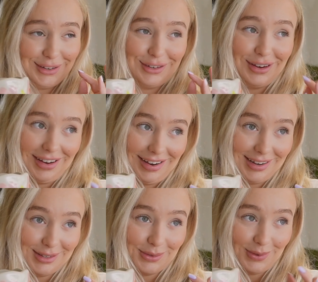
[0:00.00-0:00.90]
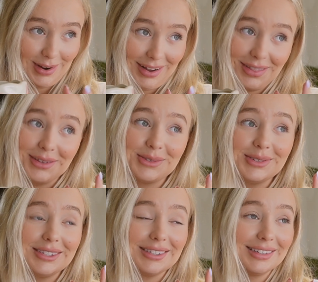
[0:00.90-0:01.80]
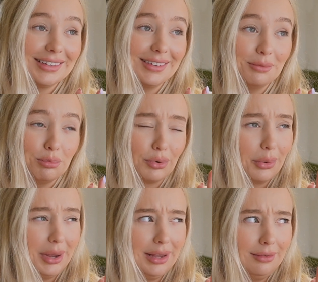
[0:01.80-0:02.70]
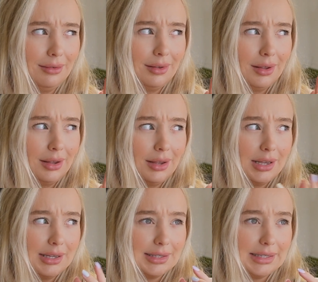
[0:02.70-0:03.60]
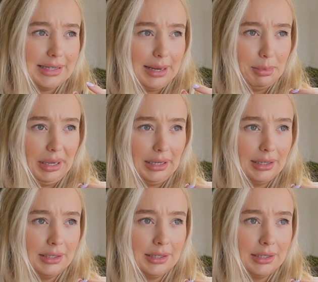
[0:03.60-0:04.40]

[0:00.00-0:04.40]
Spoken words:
You guys, while this is brewing, steeping.